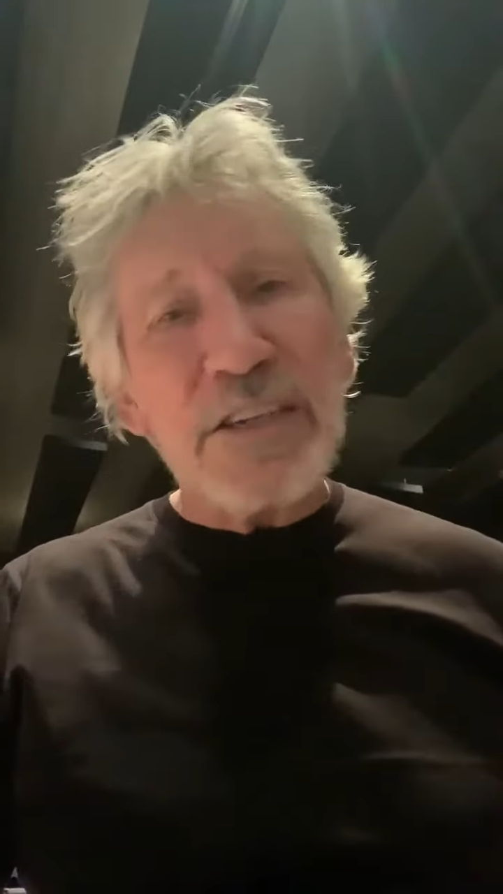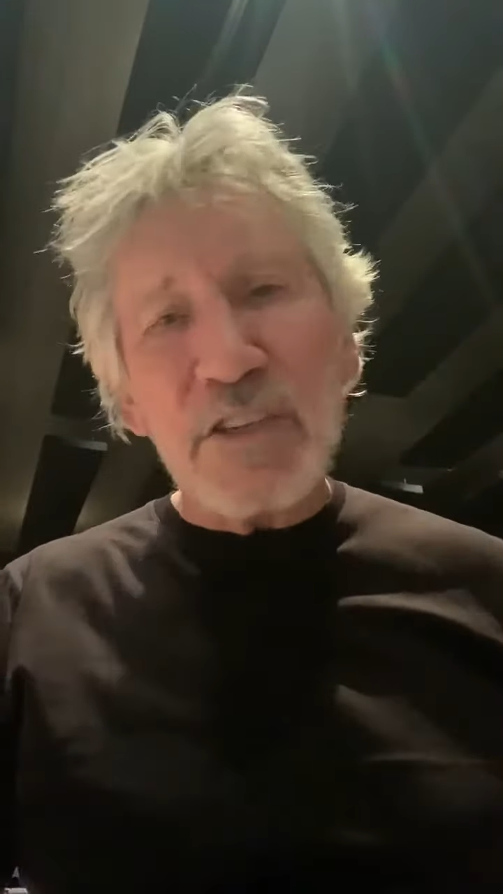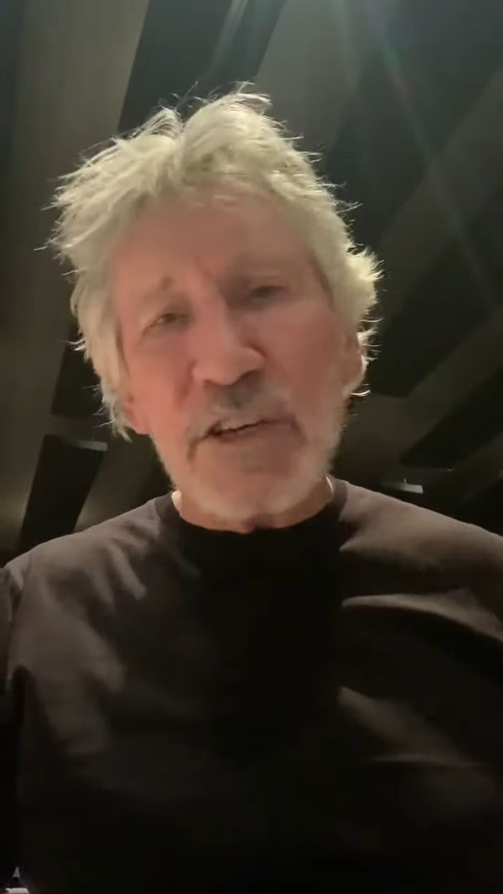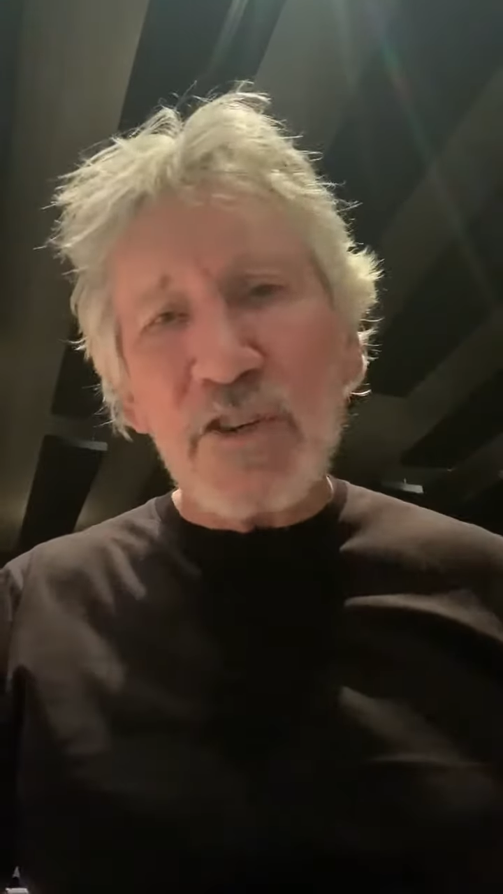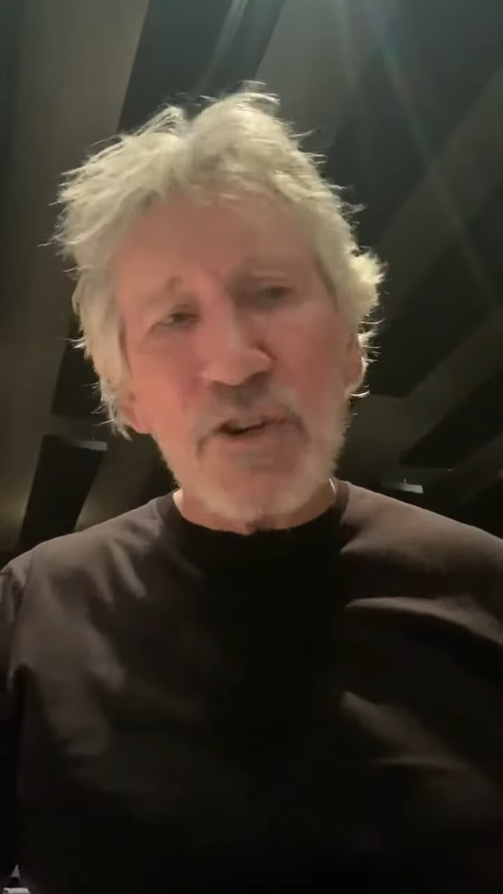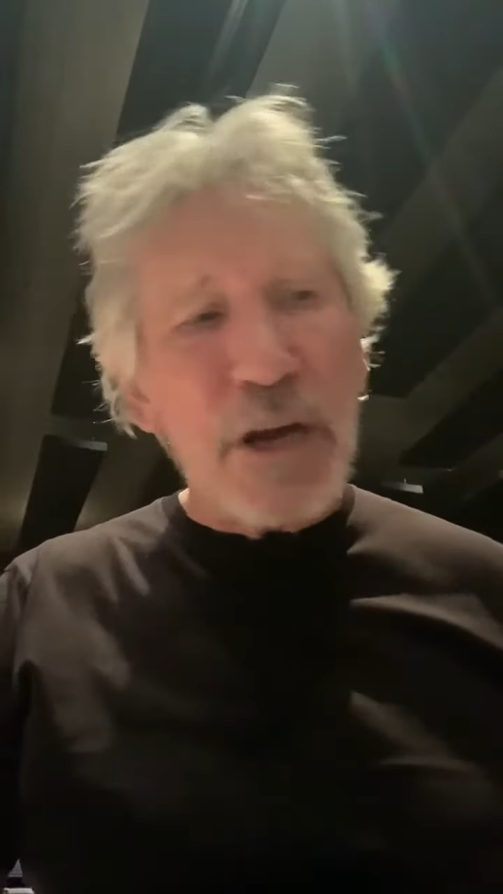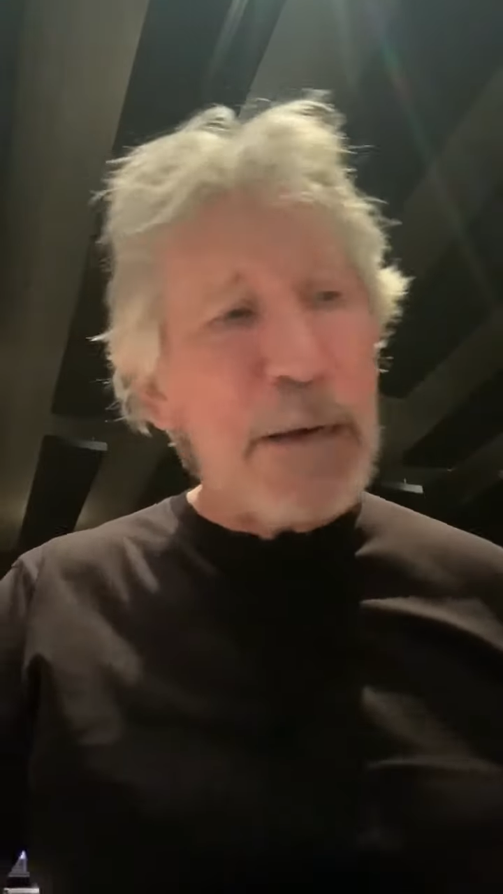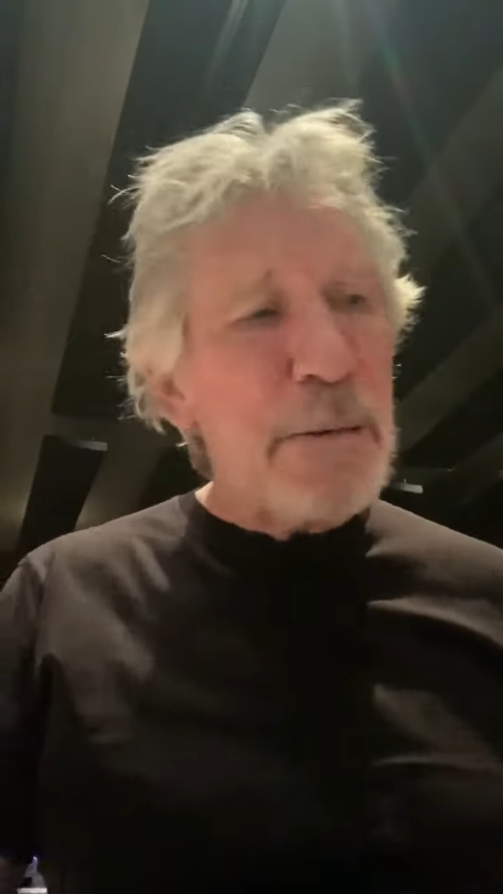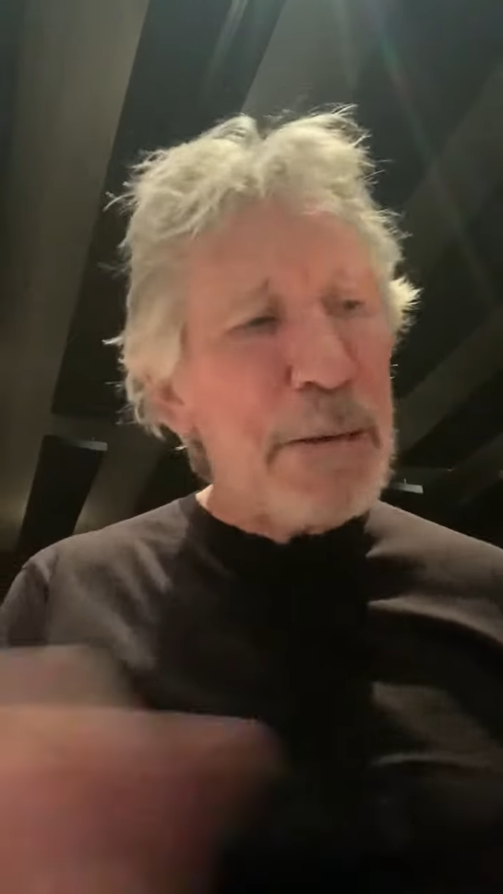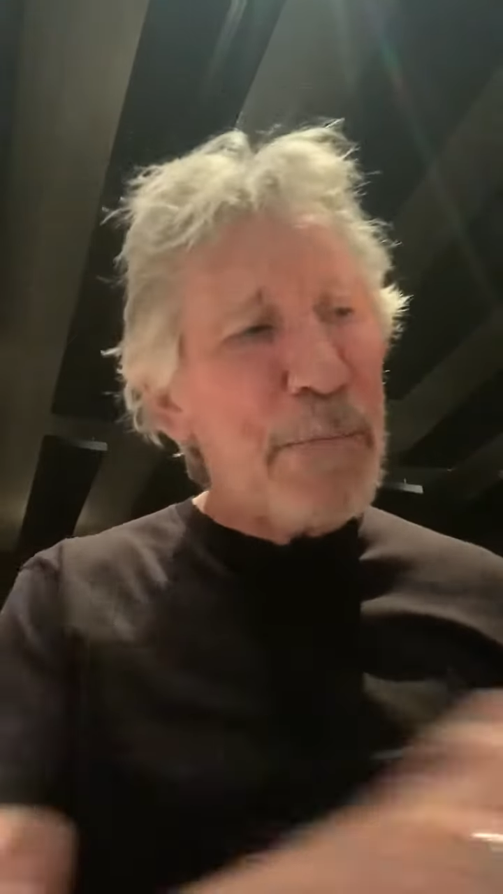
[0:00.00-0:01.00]
It's
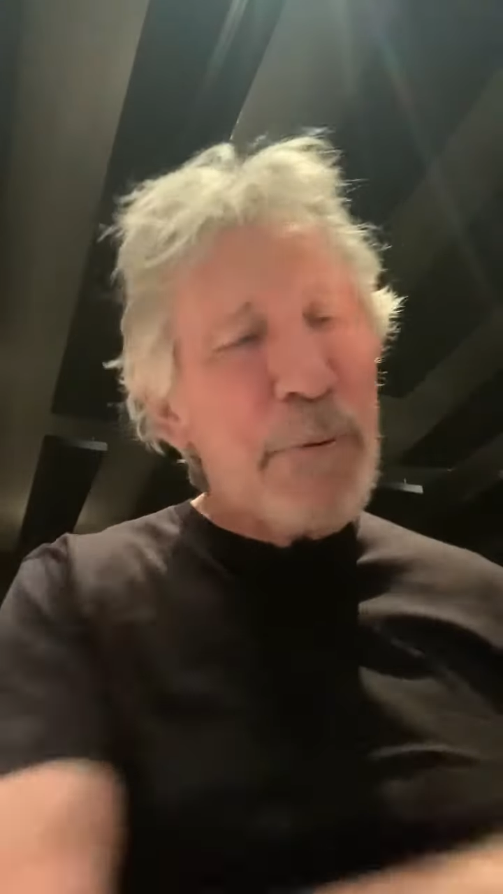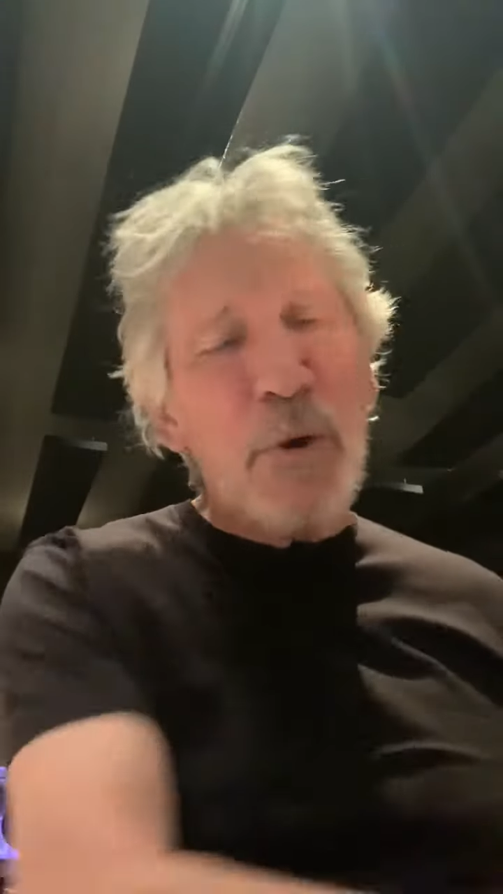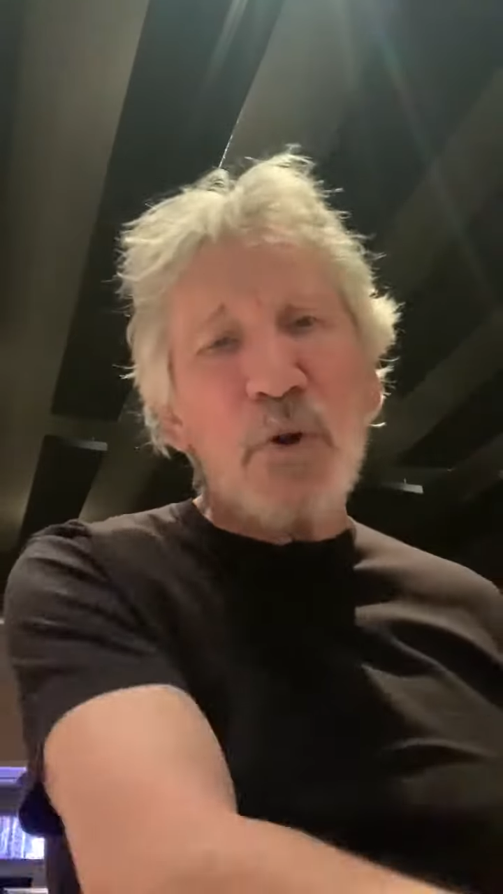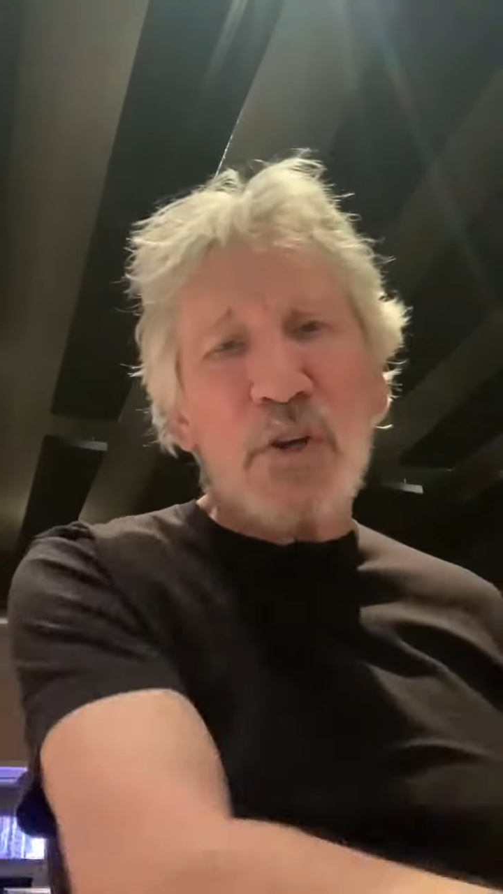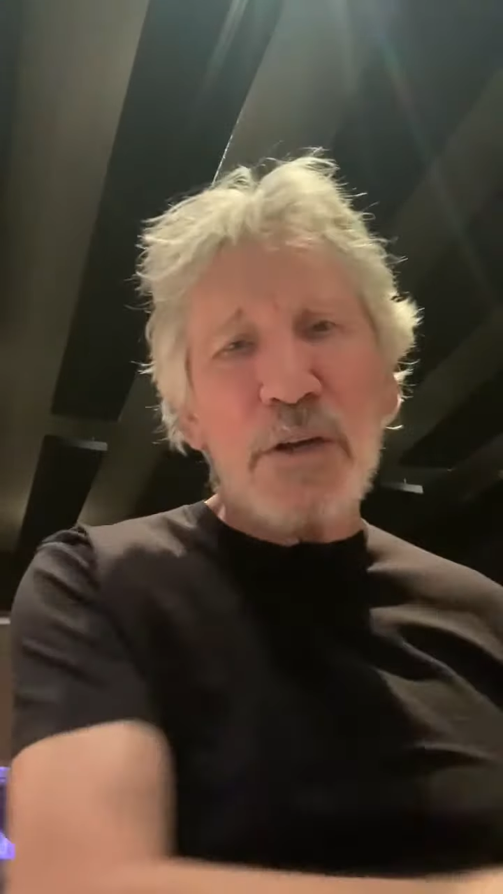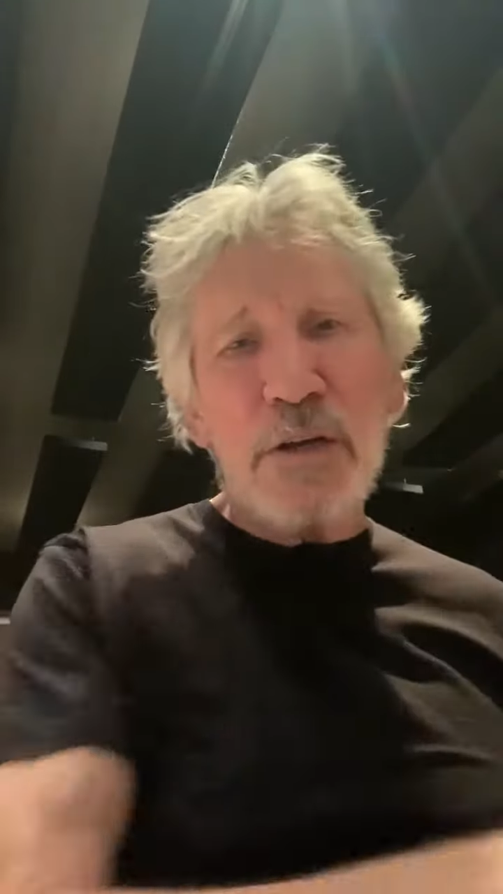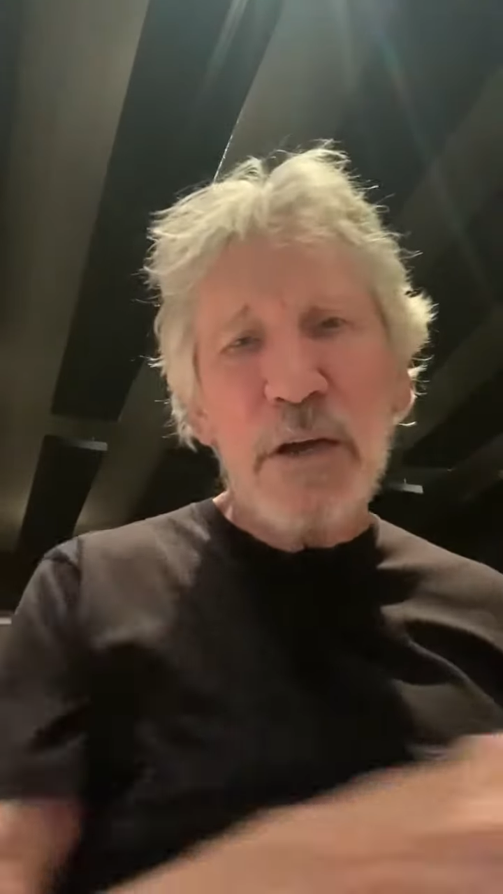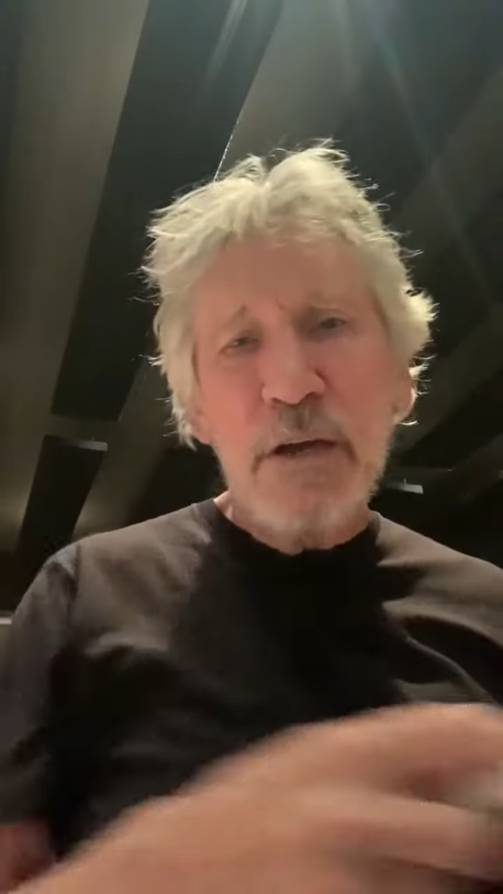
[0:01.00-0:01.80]
extremely important.